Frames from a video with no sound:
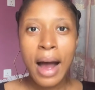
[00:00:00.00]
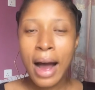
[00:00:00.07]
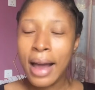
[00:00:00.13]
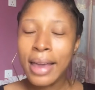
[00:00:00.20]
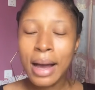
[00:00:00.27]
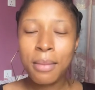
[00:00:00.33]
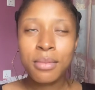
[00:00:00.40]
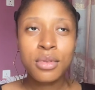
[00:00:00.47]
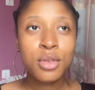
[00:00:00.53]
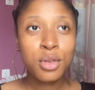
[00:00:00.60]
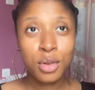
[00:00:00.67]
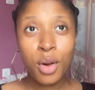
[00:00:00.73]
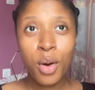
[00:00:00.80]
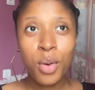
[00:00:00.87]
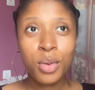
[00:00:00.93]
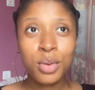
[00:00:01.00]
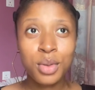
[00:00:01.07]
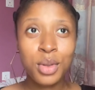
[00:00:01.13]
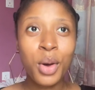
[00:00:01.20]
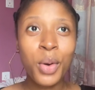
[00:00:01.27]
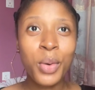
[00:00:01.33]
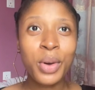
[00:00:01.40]
I am so
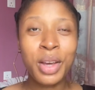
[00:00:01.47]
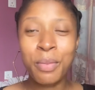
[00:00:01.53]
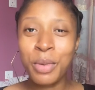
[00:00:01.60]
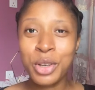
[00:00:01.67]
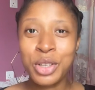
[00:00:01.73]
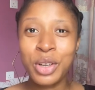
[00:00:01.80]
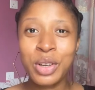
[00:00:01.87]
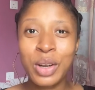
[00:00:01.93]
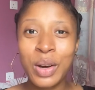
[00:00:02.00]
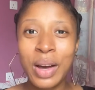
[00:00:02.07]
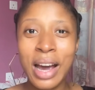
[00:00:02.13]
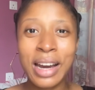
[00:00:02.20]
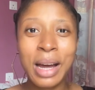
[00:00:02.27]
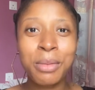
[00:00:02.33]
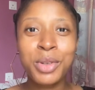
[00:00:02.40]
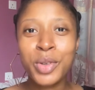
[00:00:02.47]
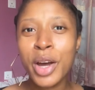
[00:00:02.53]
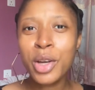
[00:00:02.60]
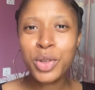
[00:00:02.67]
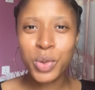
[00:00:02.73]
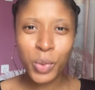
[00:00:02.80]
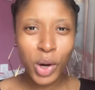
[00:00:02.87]
emotional, and I'm
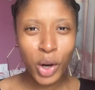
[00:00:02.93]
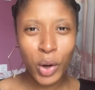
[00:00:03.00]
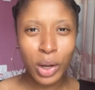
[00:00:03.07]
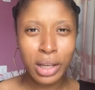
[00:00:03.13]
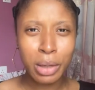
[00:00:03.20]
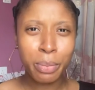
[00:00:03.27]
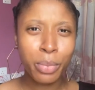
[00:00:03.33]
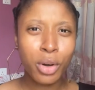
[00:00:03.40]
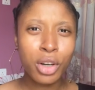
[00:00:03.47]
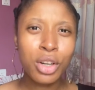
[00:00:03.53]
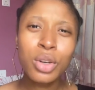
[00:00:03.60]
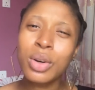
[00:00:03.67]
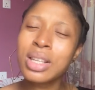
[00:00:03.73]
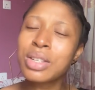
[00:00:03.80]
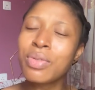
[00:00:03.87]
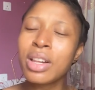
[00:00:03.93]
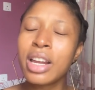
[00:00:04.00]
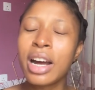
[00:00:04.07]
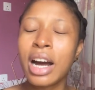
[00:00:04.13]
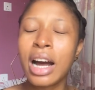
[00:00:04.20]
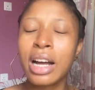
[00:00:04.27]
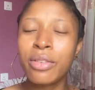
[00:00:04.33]
trying to work on it, but you know, it's
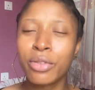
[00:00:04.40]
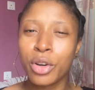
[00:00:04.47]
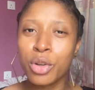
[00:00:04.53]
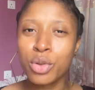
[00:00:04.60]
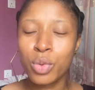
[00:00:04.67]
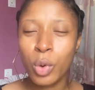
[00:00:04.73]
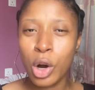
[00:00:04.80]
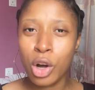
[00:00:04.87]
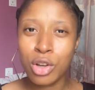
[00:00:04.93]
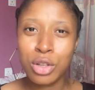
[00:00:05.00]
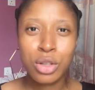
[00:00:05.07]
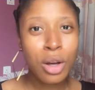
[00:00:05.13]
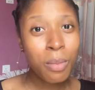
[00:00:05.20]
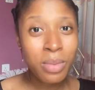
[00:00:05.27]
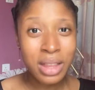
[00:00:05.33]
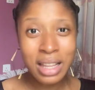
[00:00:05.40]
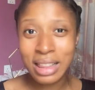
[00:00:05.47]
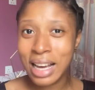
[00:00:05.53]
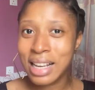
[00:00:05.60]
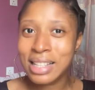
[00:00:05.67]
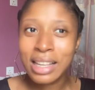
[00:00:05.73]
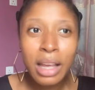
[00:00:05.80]
really hard you to work on something
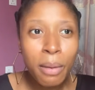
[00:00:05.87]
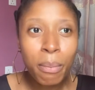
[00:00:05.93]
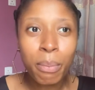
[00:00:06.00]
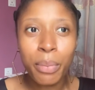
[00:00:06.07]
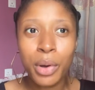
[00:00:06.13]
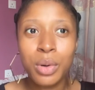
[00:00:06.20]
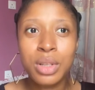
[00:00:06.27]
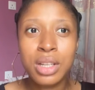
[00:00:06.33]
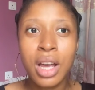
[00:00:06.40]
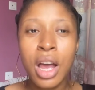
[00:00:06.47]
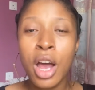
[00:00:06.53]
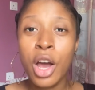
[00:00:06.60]
that is inbuilt.